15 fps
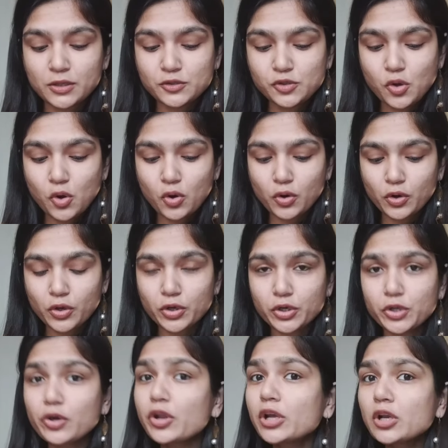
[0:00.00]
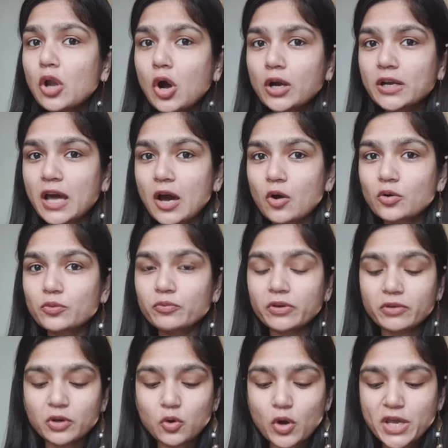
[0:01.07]
So during lockdown, we
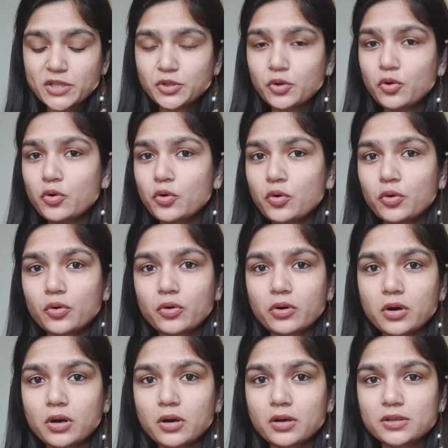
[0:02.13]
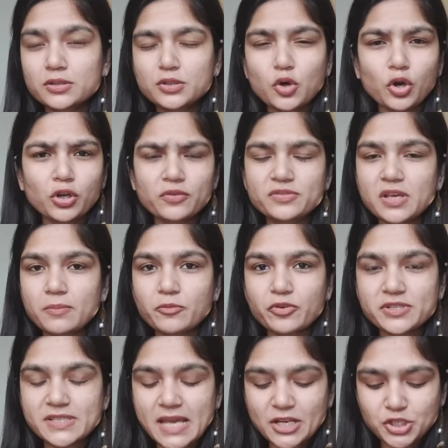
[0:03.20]
were going through sort of some
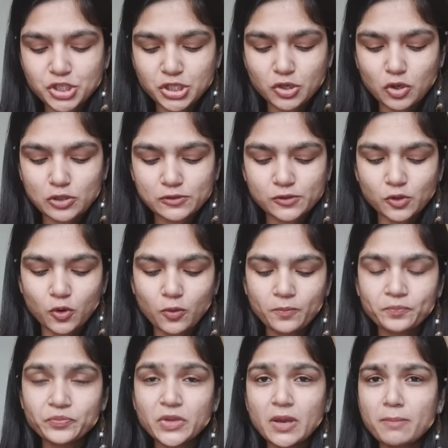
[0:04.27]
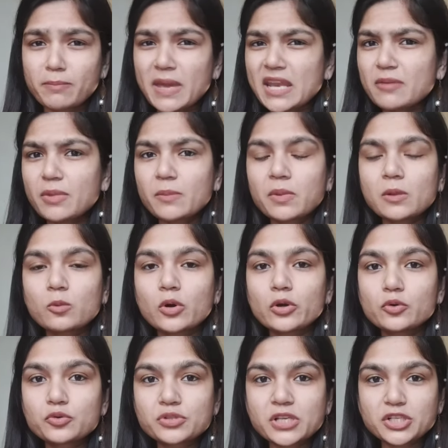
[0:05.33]
recession also. Many people
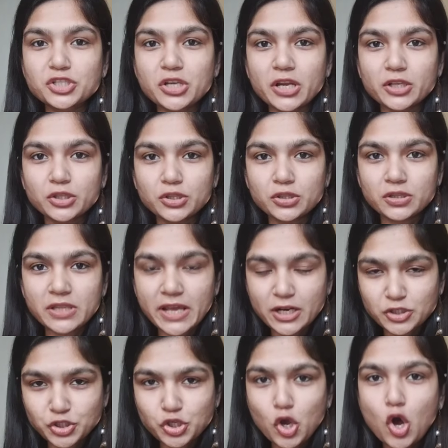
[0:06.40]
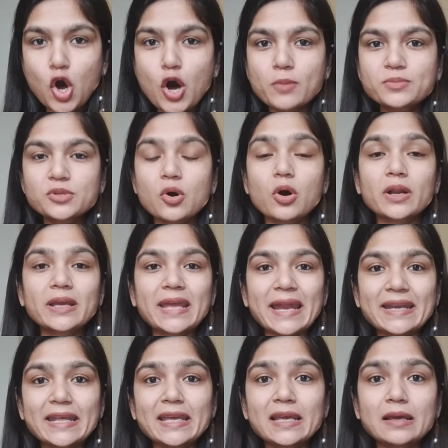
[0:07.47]
were losing their jobs or
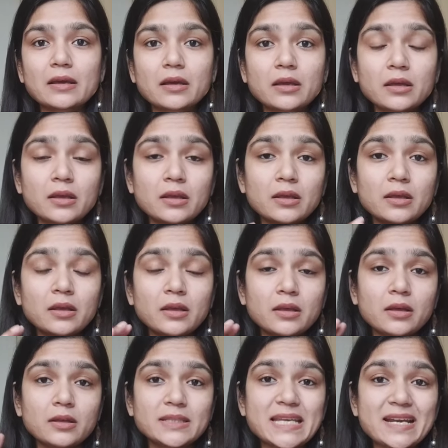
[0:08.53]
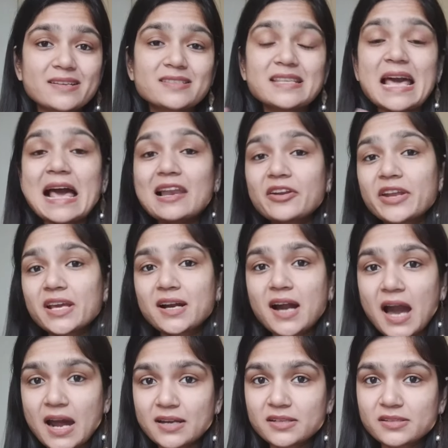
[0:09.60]
getting their salary
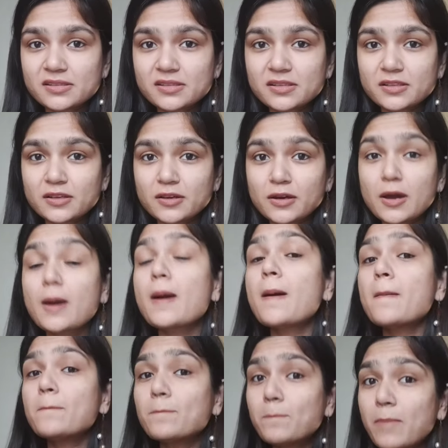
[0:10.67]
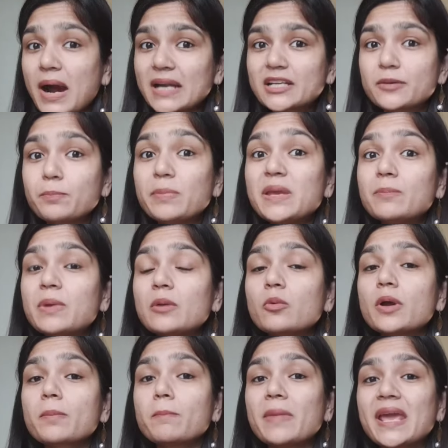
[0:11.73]
cuts, but people
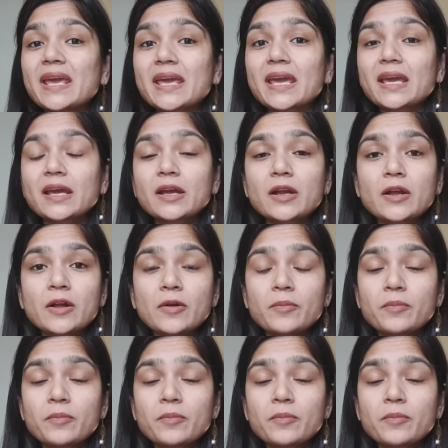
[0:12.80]
were making